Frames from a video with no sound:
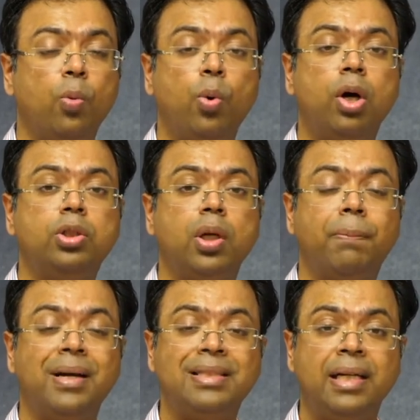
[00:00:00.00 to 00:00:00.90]
what your
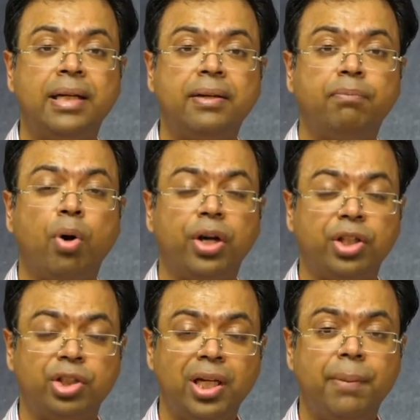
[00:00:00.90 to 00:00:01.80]
present body
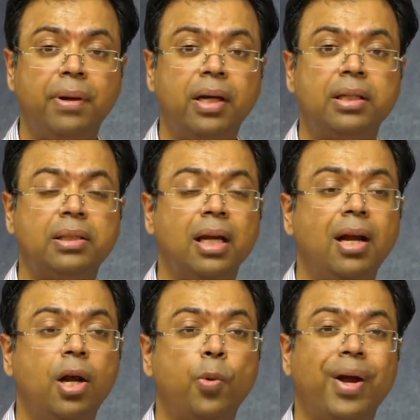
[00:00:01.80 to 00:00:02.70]
shape is.
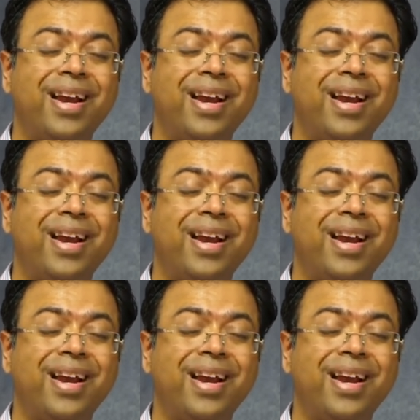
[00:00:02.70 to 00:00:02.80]
When